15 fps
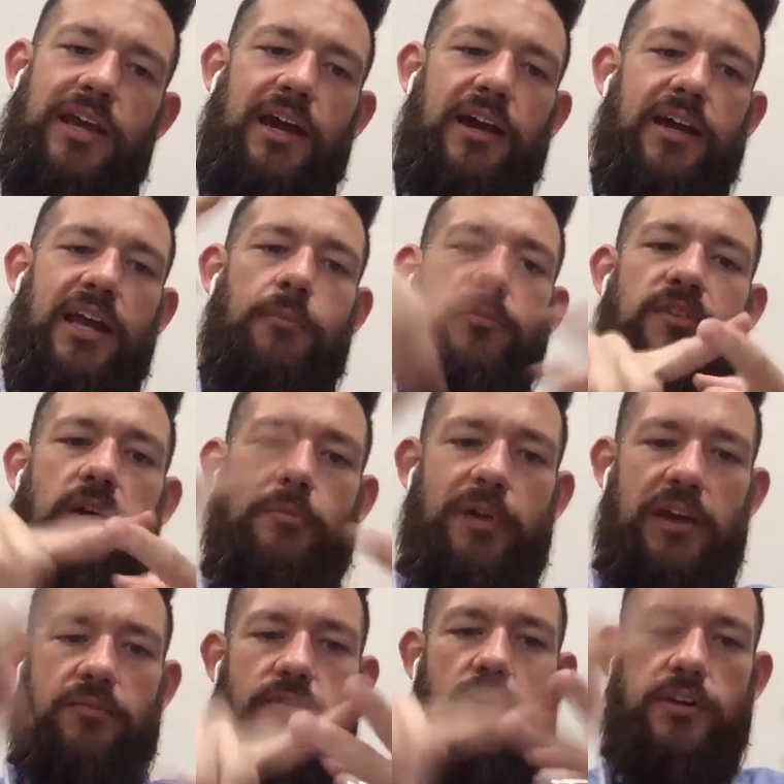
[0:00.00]
Amazon
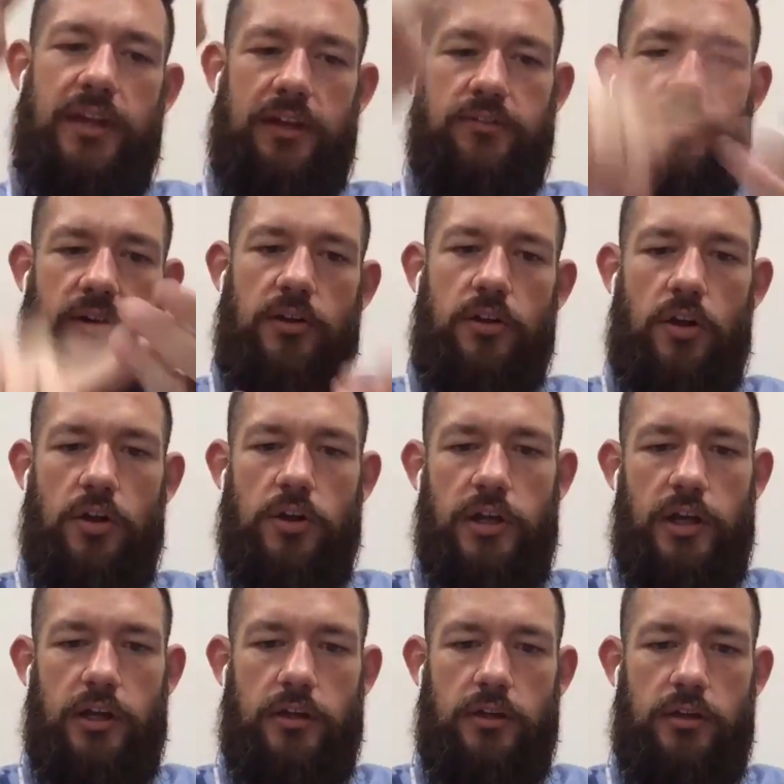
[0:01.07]
Pay, Vertex, and
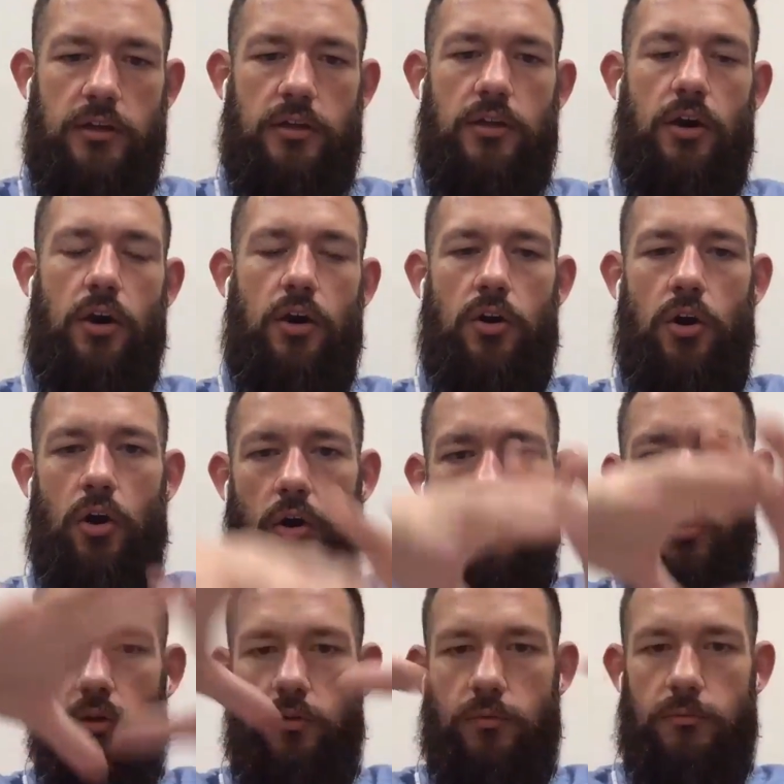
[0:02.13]
Klarna are
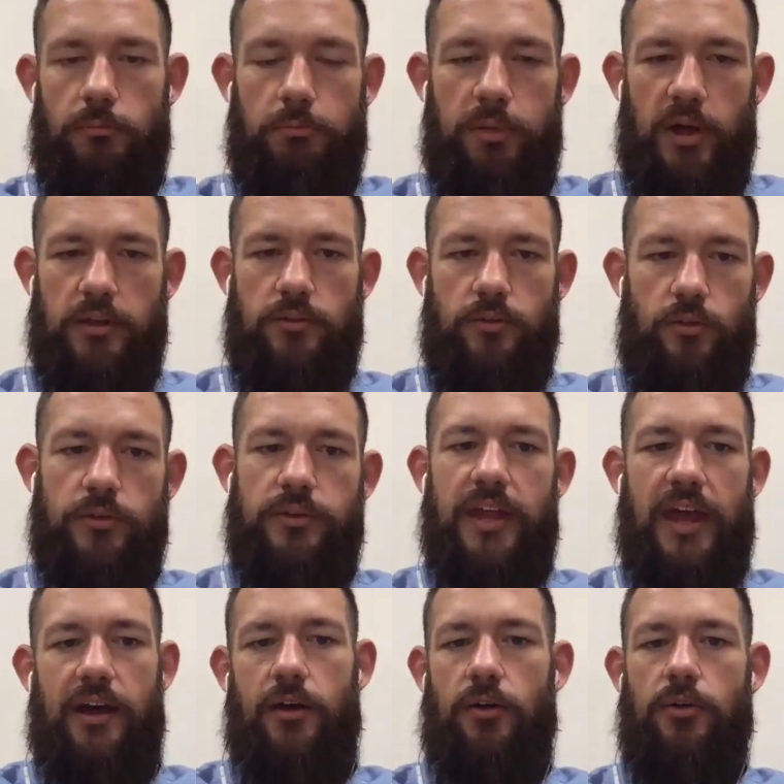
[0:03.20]
all bundled
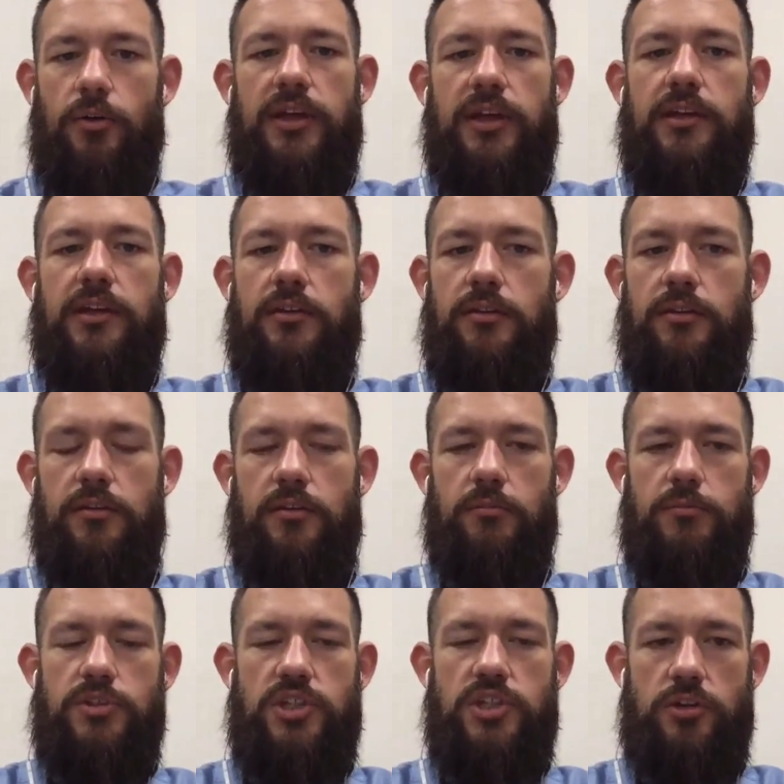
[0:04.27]
now in
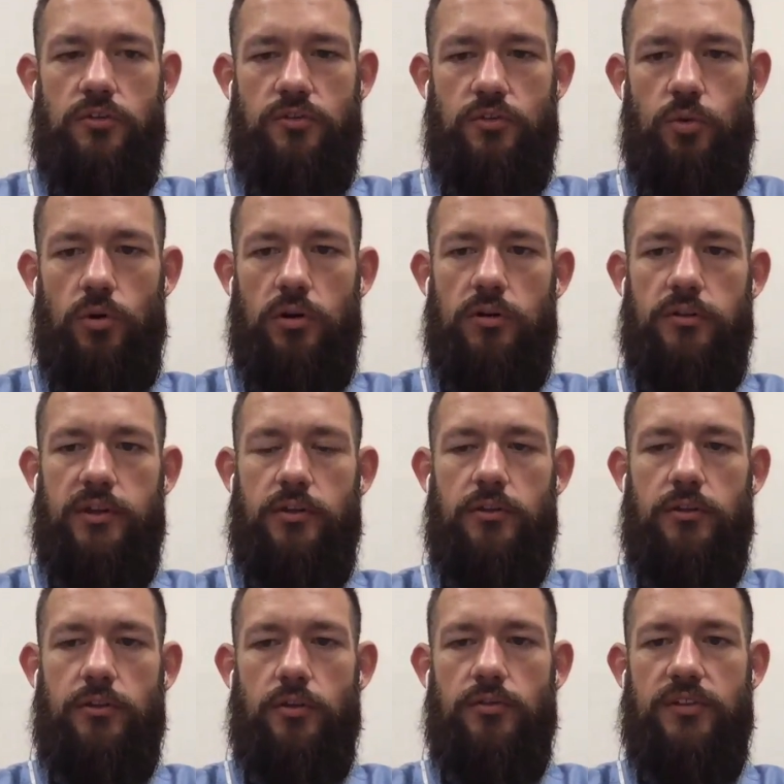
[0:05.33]
Magento's core. Those